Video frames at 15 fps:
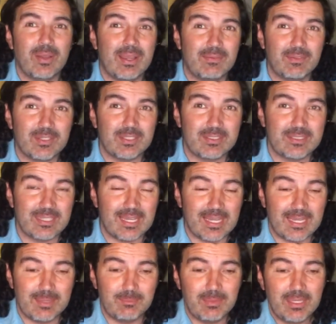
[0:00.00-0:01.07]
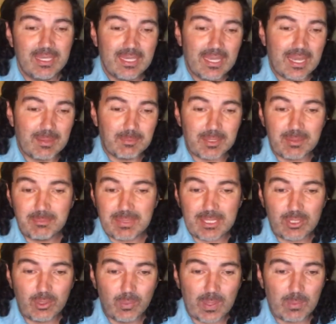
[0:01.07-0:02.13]
have a good time. I'm going to
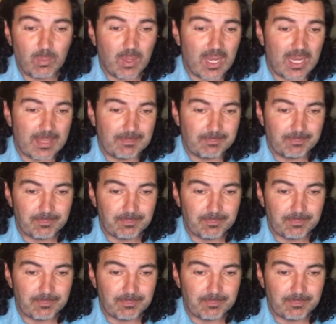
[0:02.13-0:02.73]
meet who I want.